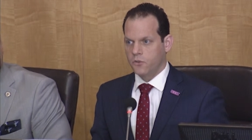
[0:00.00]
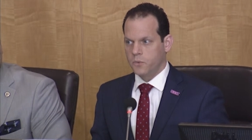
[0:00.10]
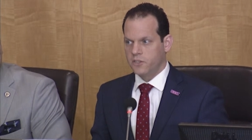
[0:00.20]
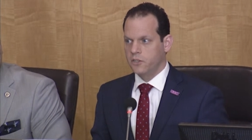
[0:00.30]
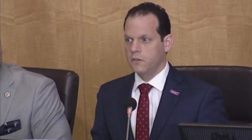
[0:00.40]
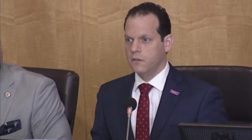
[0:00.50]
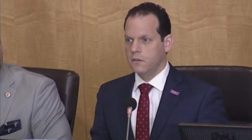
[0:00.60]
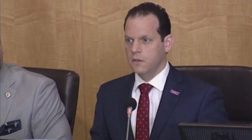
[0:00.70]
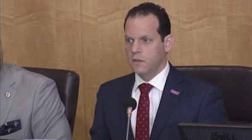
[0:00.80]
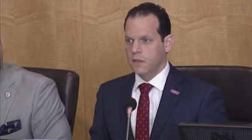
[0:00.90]
tuition,
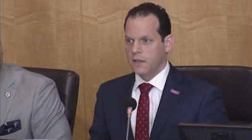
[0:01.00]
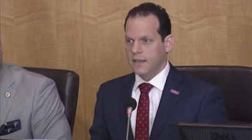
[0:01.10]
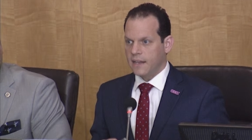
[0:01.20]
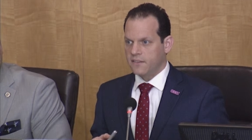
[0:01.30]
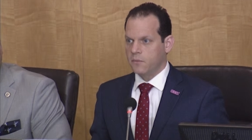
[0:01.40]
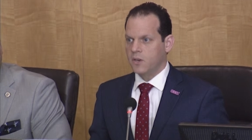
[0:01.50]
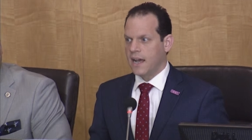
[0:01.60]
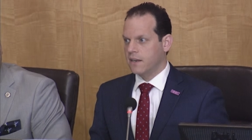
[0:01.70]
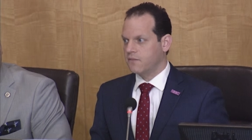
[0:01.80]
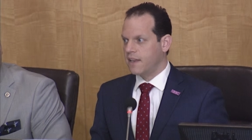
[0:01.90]
get someone
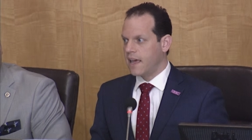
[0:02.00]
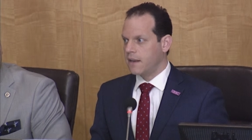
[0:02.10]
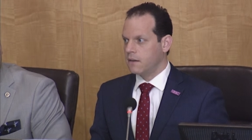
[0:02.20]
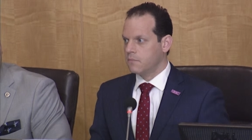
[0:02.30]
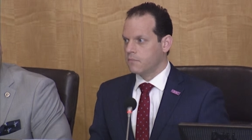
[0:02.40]
out of debt,